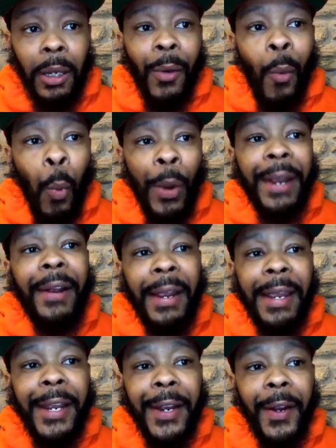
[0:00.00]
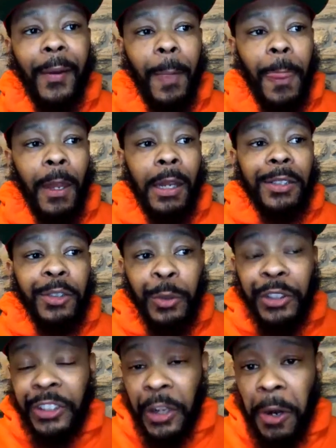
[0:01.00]
We're here to
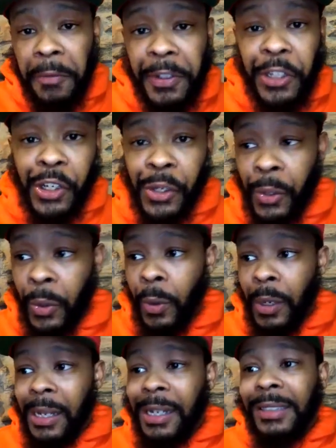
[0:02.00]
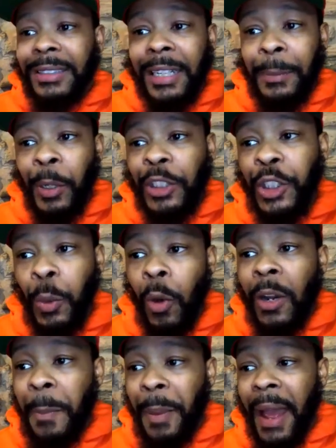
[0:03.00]
service you, to put you
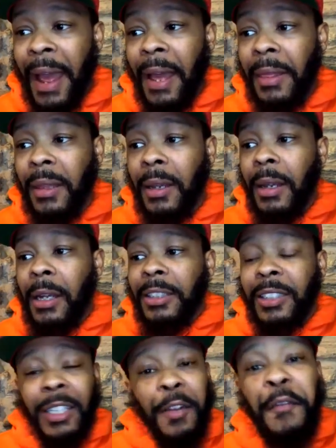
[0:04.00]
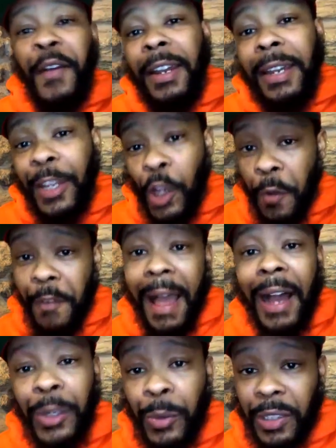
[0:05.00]
on a path to defending your
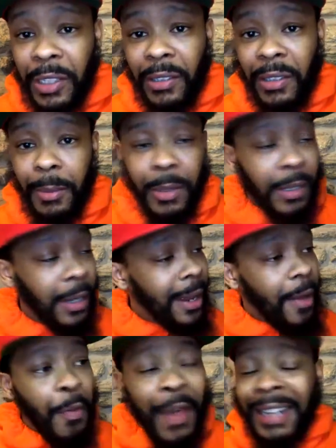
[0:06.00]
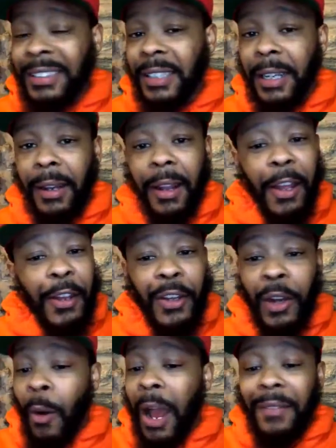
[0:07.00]
value systems. That's it. You
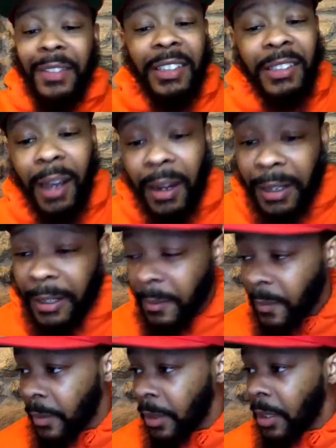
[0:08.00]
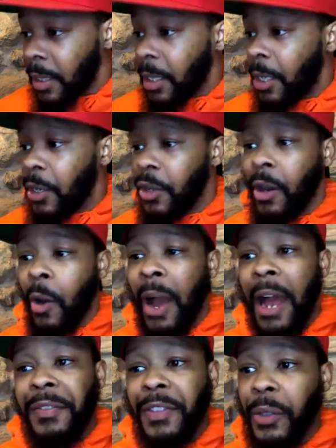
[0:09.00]
don't have to study. You don't
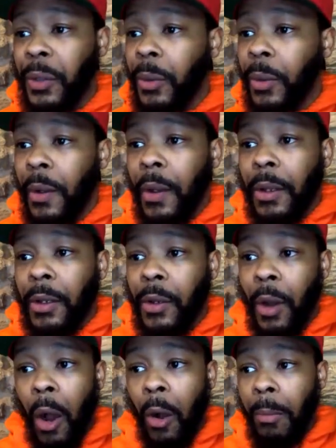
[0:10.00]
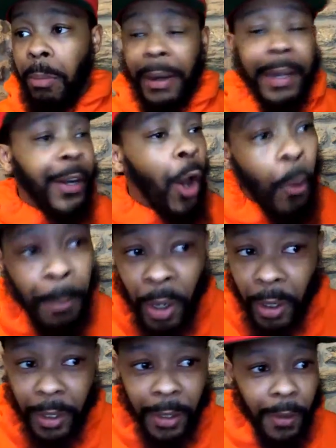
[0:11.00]
have to, bring a
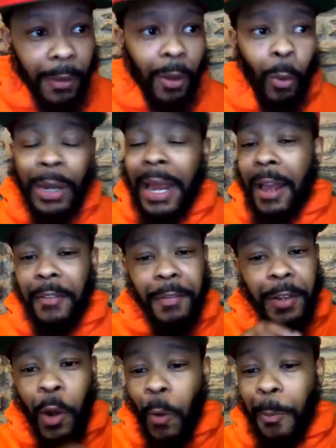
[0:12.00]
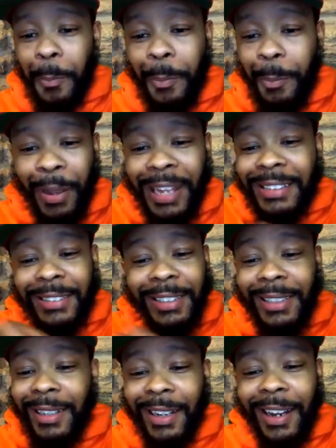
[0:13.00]
notebook. We have, pens
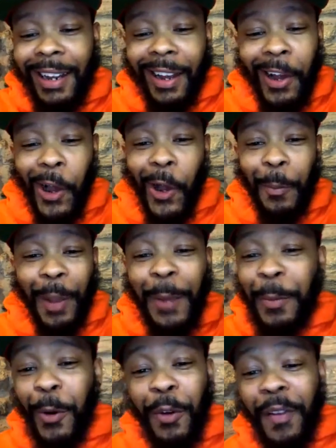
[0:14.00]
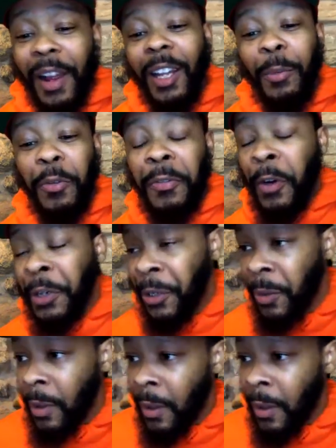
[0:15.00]
and paper available for you.